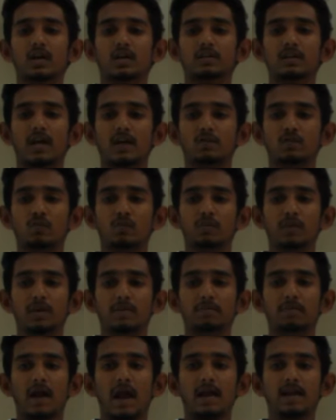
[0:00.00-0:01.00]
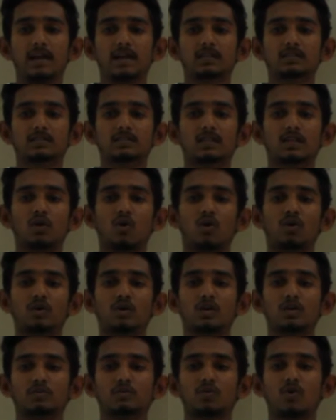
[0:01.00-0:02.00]
that would bring brandix the
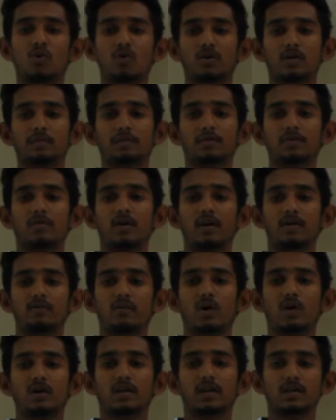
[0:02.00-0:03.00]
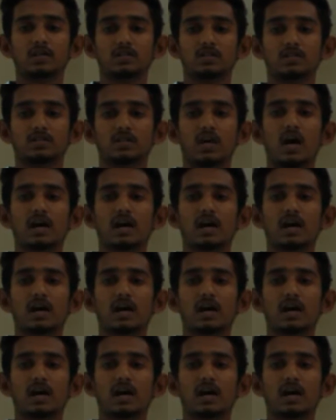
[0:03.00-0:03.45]
long-term core competitive advantages